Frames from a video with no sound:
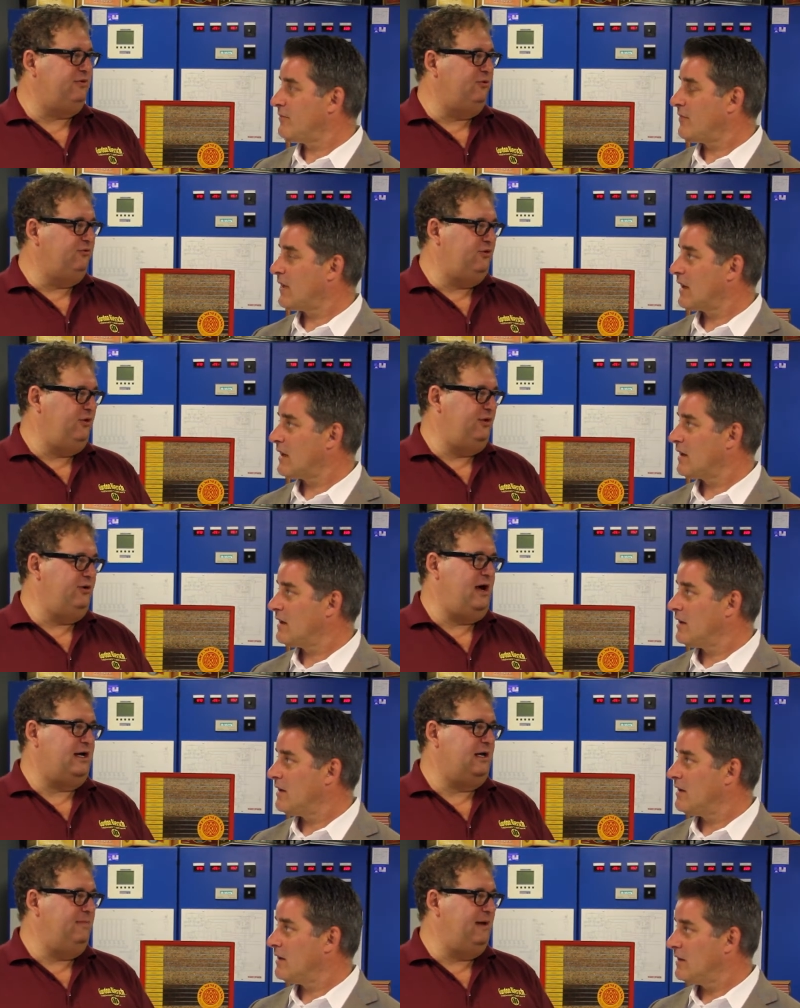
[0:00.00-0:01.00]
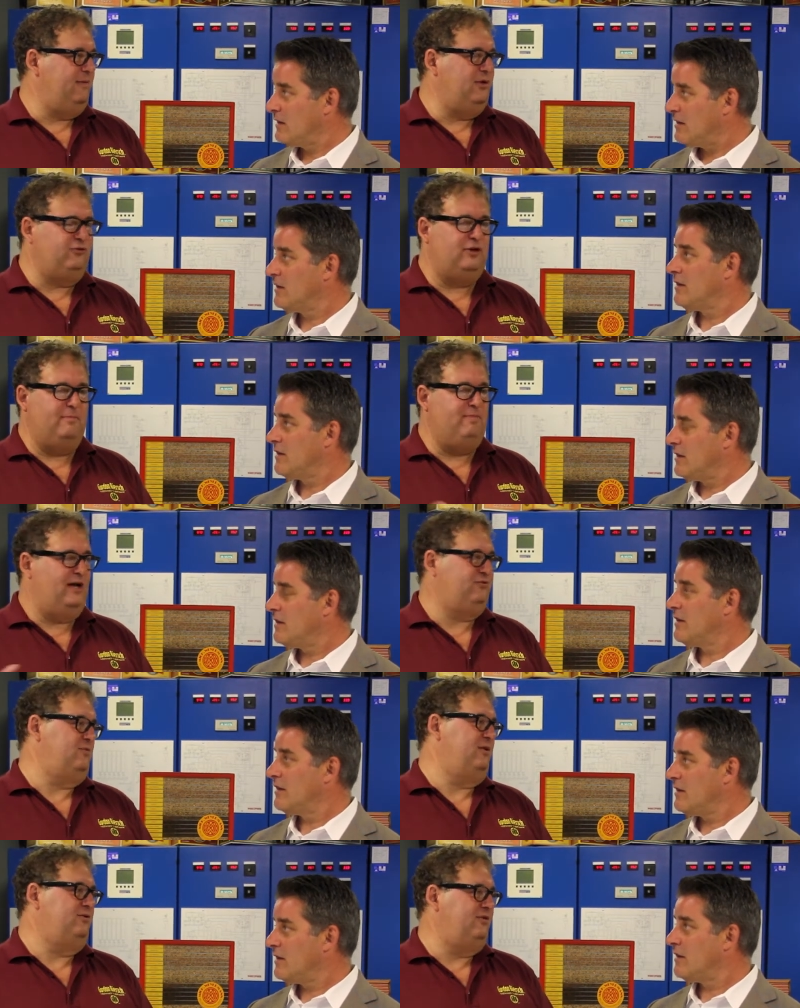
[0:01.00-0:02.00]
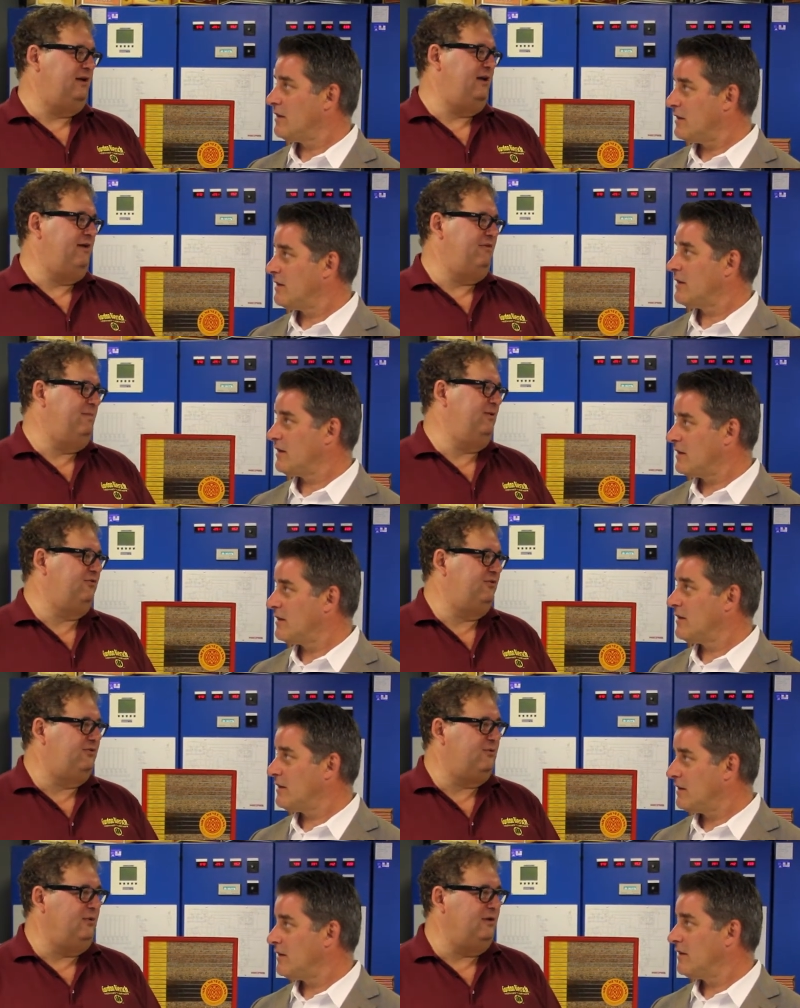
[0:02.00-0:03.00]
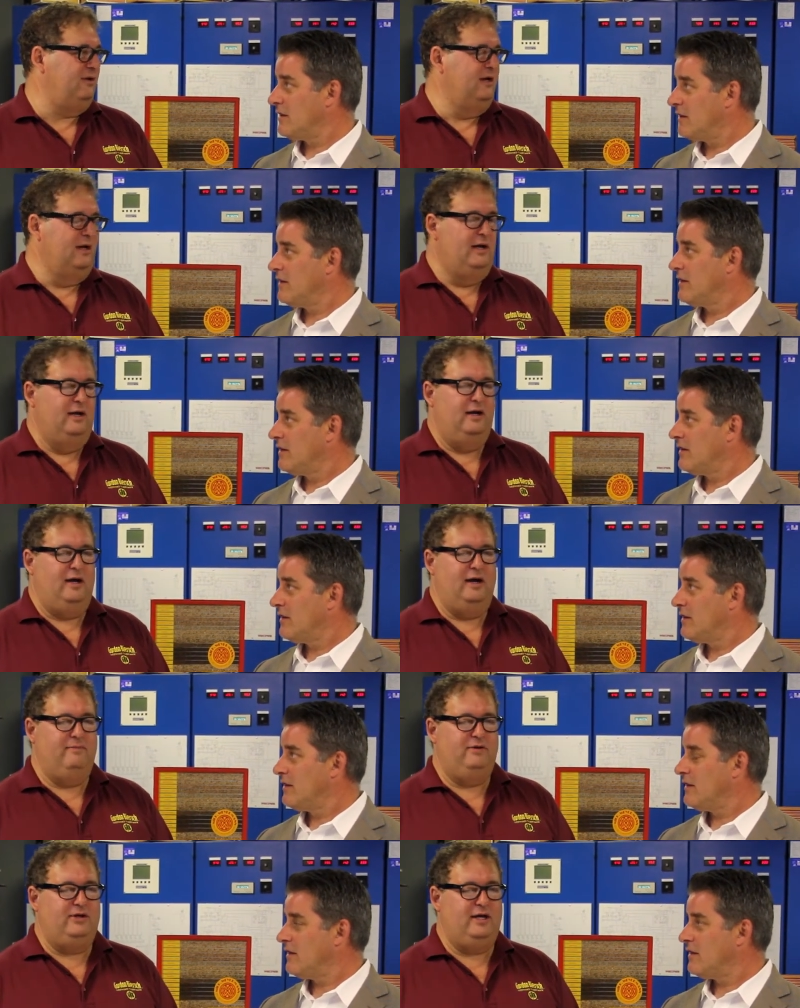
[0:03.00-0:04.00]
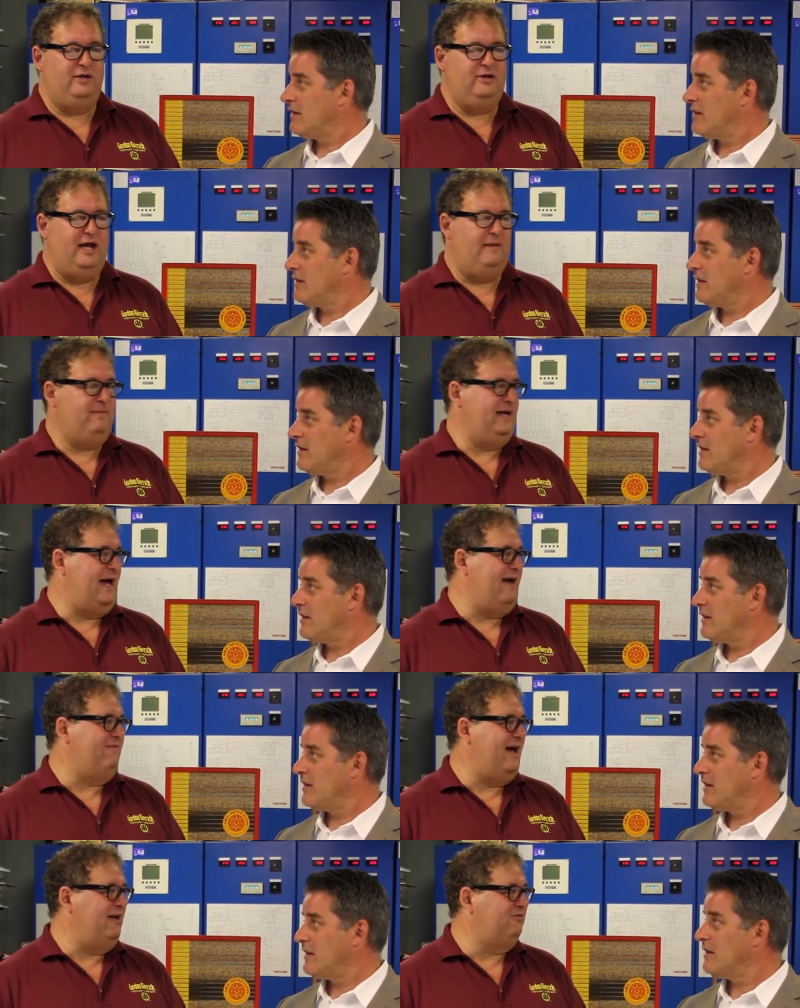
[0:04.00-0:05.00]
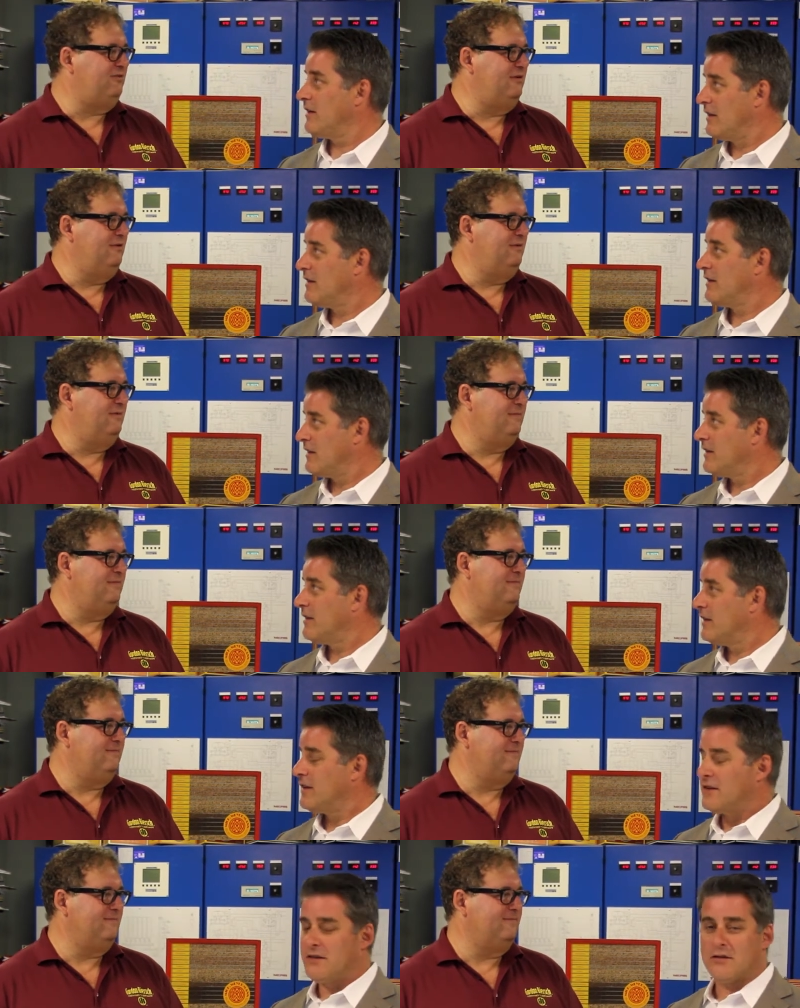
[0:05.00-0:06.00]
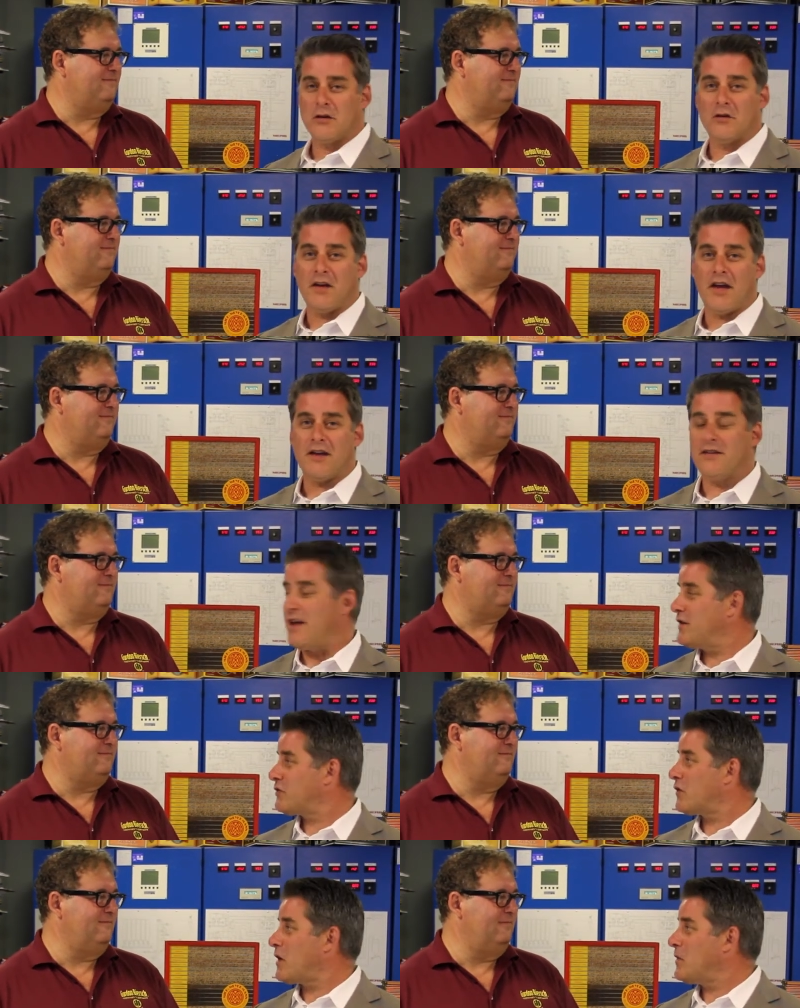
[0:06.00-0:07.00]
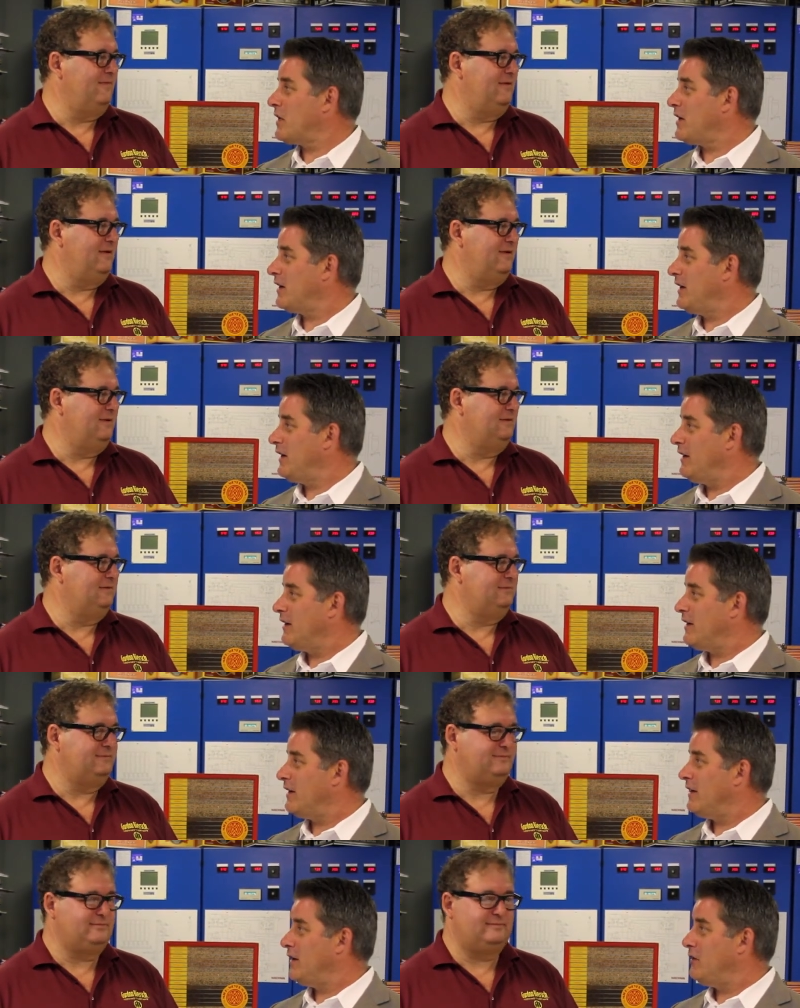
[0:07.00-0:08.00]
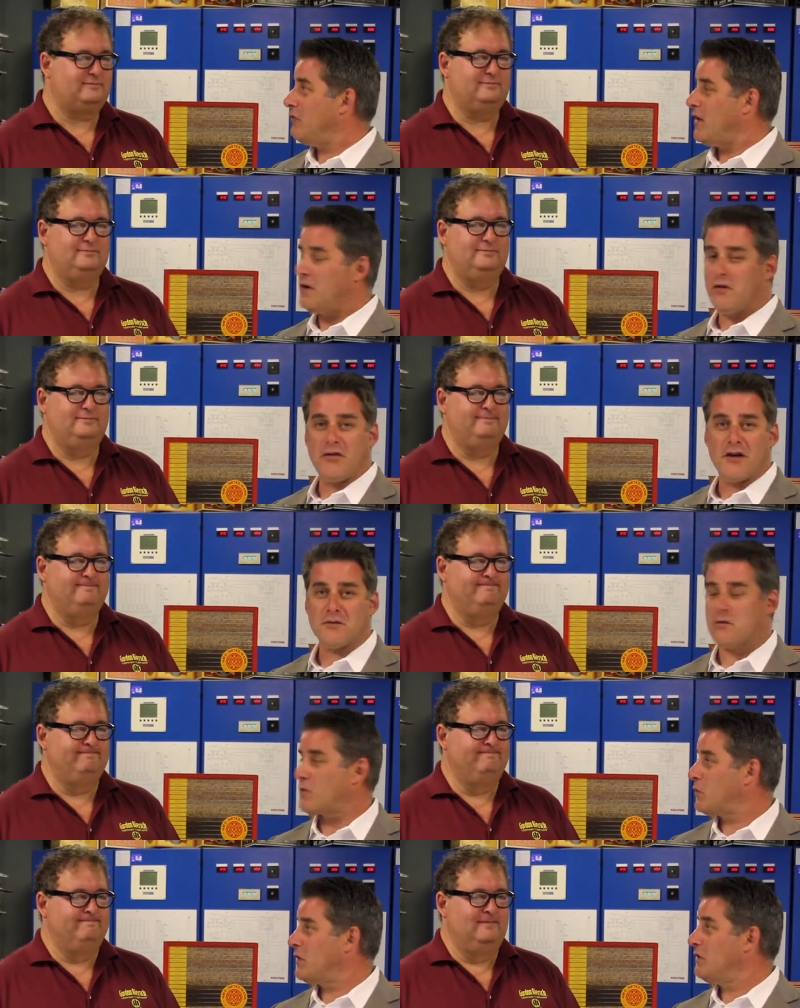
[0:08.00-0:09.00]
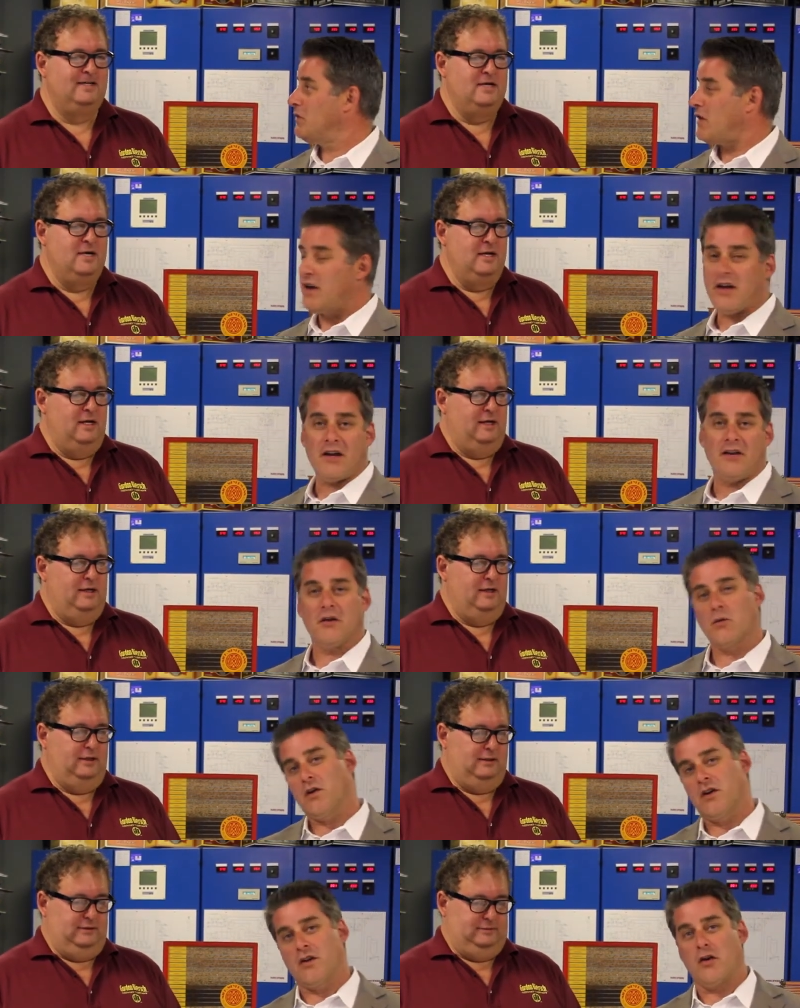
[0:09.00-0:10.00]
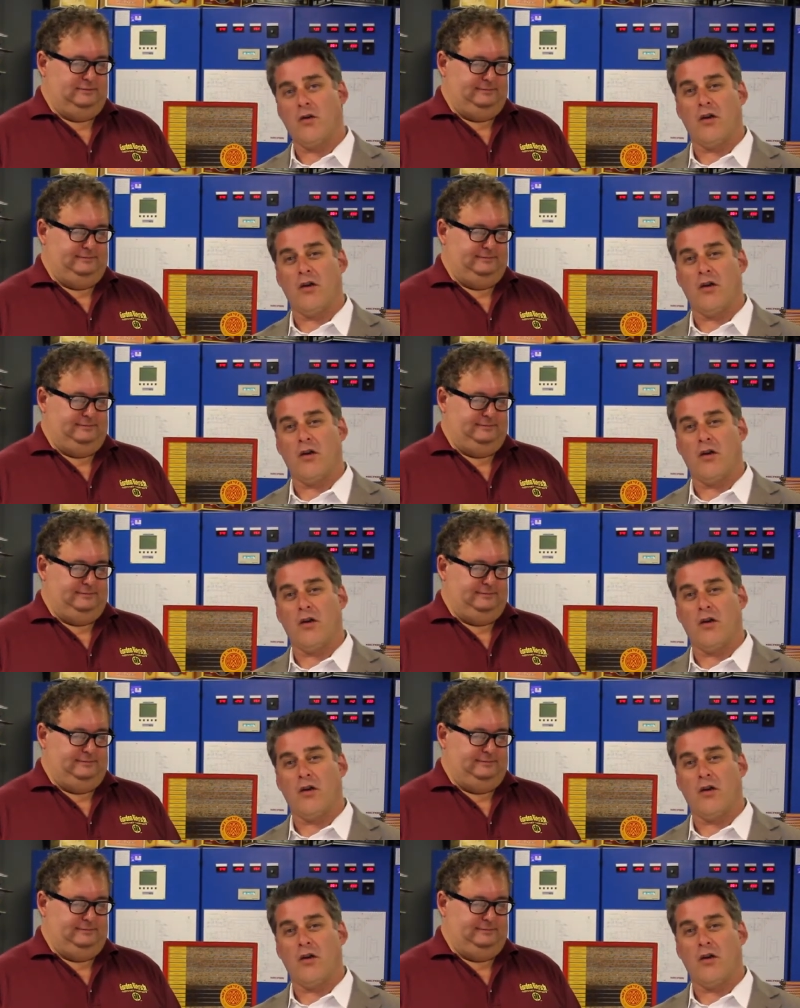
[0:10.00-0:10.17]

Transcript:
Speaker 1: those two, you're not going to be able. Those are the buzzwords at every business school. Um, you, you can't be half-assed.
Speaker 2: So Dan, thanks for coming on. Any uh, any final thoughts before we sign out here? We're going to go